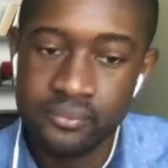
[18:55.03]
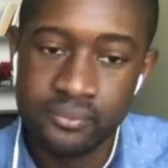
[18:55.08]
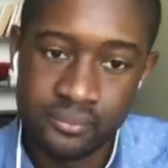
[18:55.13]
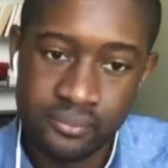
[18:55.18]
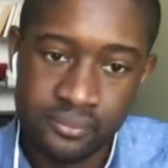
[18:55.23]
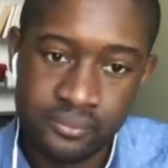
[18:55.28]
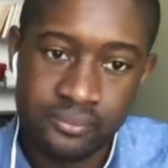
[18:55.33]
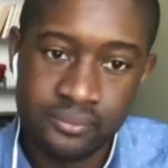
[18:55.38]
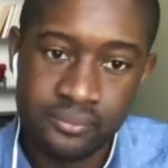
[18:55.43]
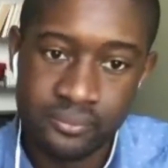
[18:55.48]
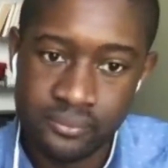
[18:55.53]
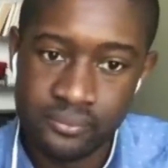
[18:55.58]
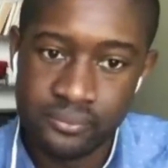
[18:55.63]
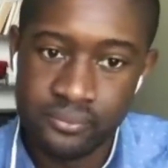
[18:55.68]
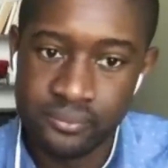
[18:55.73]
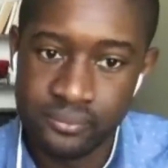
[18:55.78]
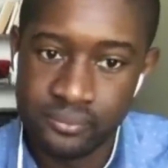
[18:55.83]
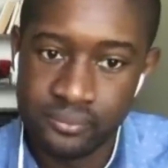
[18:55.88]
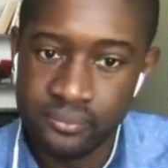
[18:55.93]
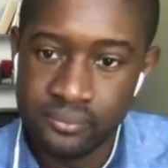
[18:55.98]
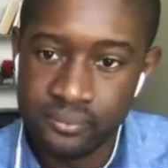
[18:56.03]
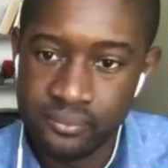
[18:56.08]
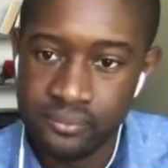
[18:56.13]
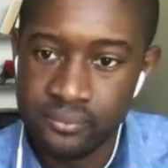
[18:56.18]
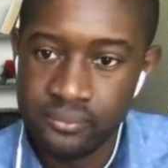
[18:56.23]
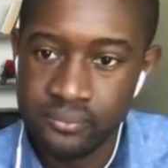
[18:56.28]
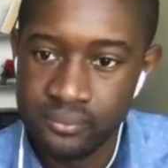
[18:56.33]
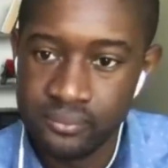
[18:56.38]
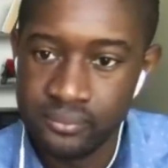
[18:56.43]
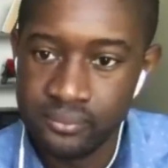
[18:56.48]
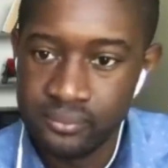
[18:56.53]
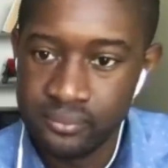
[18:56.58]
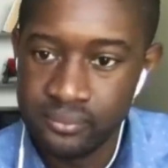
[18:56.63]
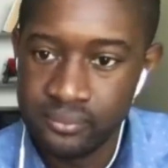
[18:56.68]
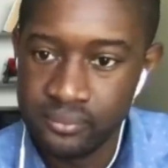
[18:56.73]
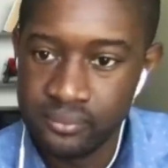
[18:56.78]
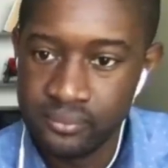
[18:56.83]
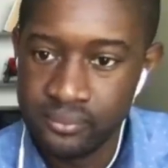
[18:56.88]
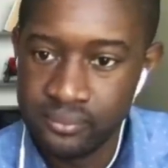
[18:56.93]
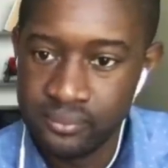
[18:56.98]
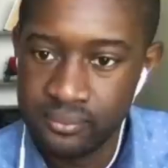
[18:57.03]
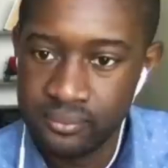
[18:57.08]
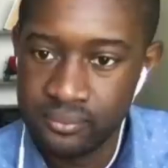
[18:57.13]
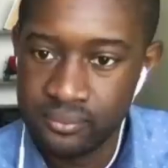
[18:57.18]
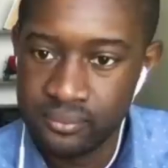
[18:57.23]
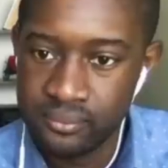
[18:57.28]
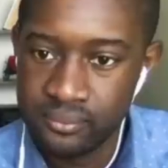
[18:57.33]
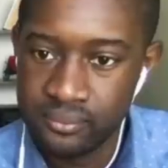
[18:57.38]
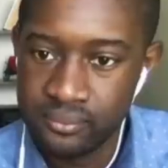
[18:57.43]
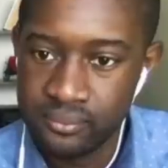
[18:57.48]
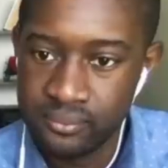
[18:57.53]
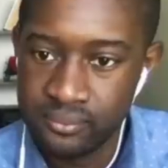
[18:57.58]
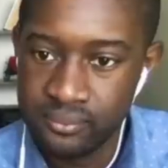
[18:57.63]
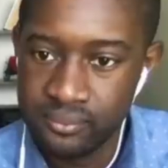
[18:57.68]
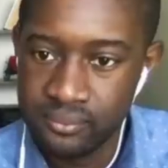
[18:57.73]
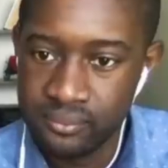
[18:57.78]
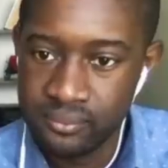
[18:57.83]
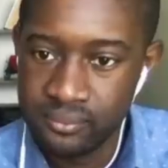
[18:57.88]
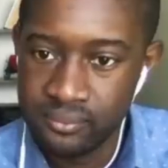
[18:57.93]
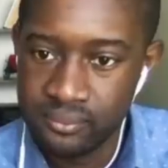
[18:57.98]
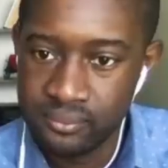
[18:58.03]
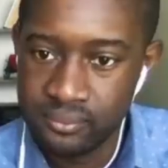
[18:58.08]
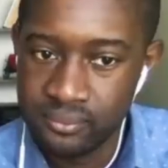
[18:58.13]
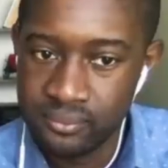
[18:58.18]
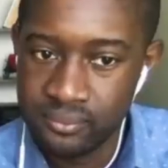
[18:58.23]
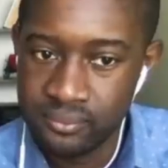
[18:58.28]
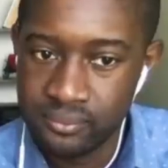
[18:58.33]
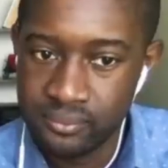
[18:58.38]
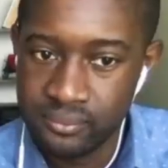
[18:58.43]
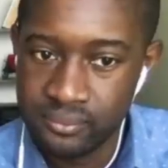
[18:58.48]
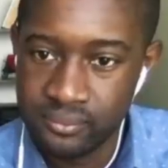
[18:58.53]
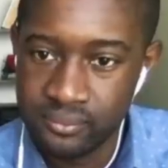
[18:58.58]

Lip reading: [no speech]